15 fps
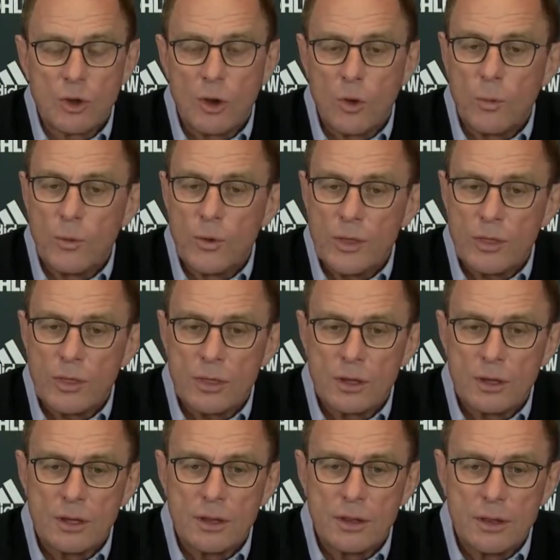cope with
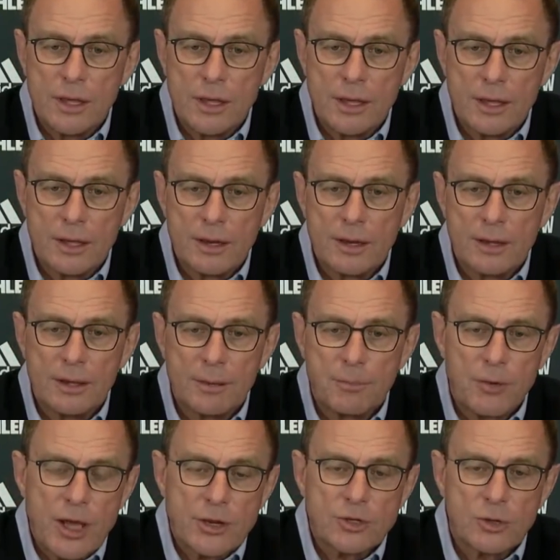the
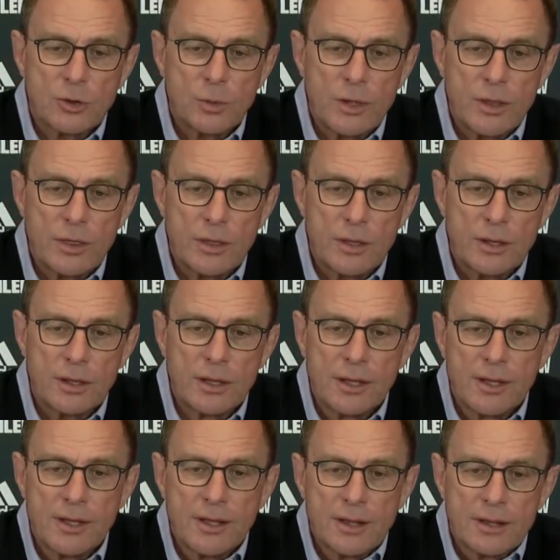pressure, with
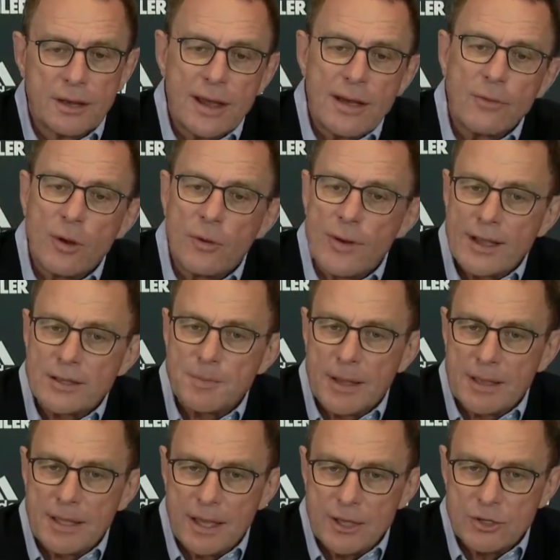the level of
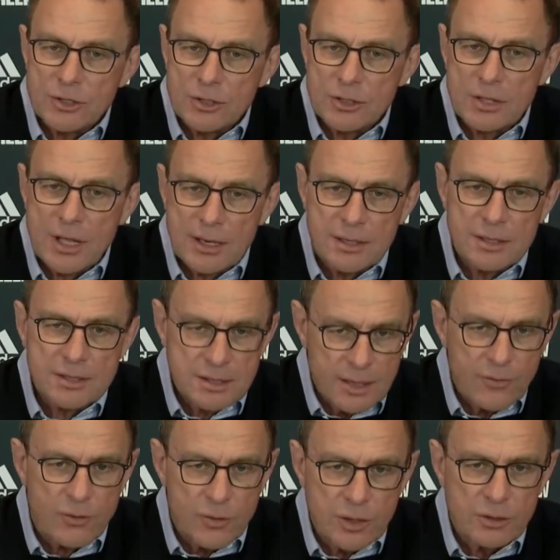expectations that is
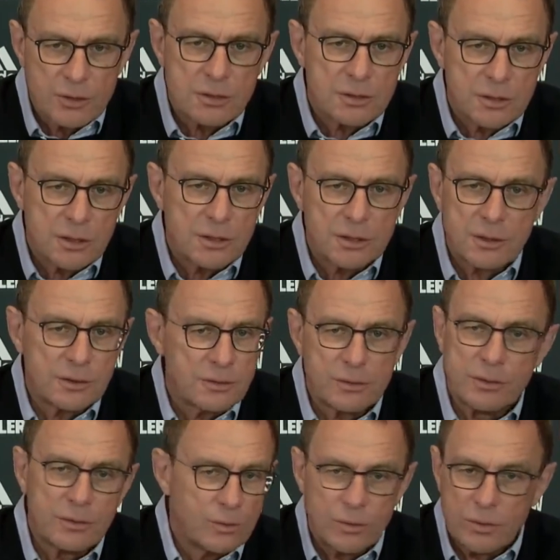different
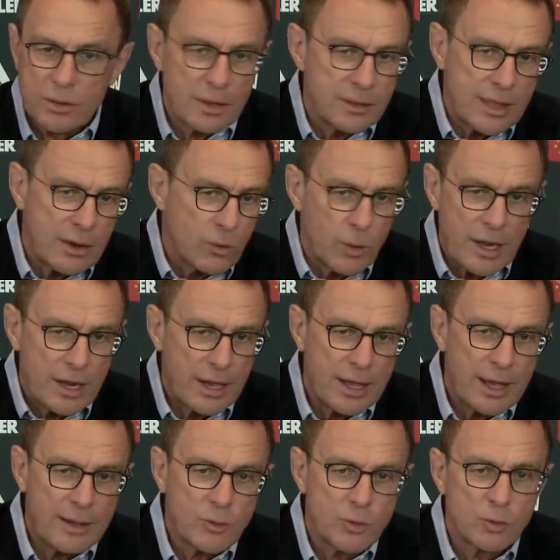than when he
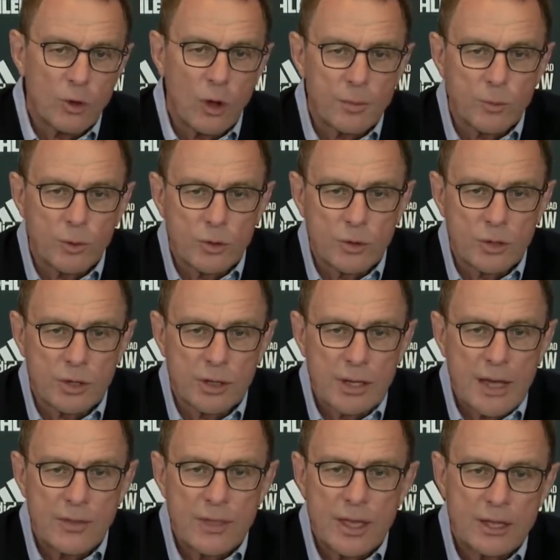came to Dortmund
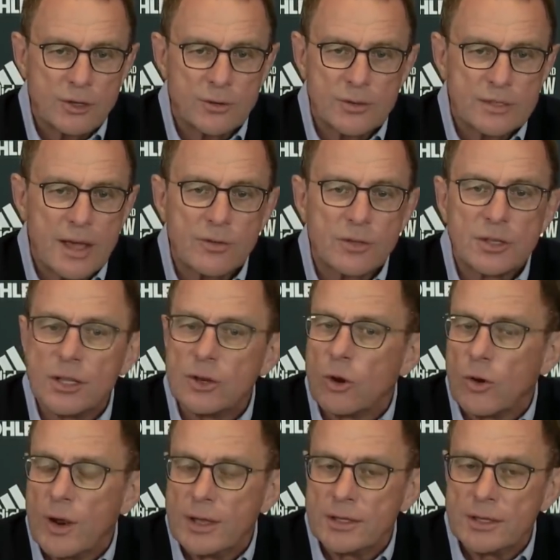at the age of 17
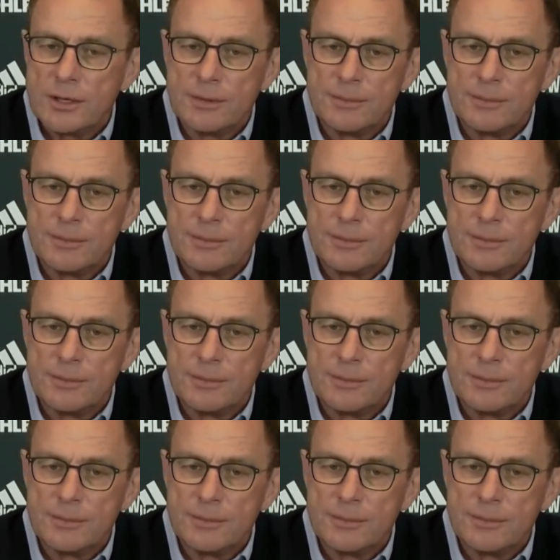or 18.